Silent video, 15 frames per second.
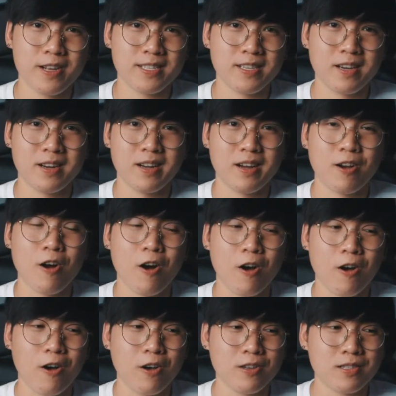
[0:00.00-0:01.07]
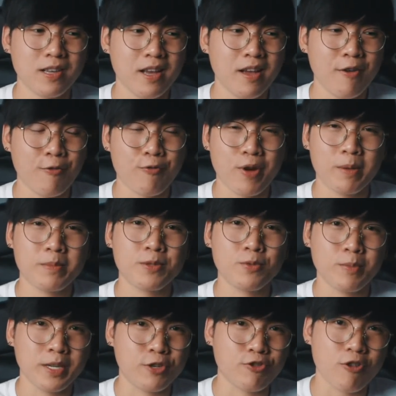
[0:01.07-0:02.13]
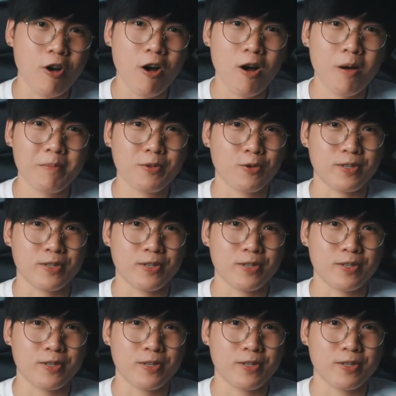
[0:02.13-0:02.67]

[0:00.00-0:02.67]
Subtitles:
it's gonna cause frames to be dropped